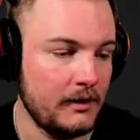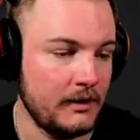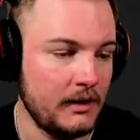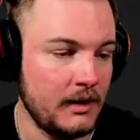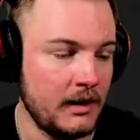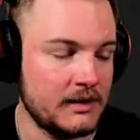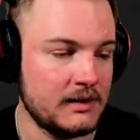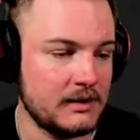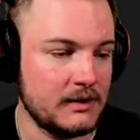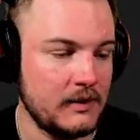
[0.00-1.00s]
I
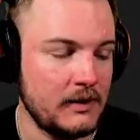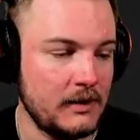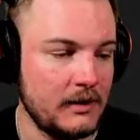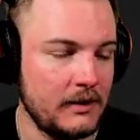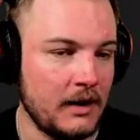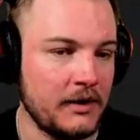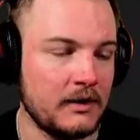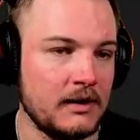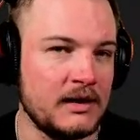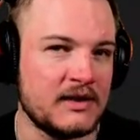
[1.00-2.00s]
think
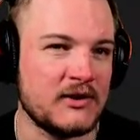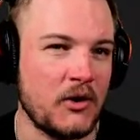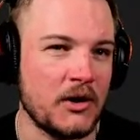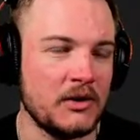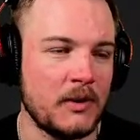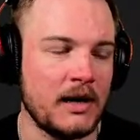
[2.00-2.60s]
it started when I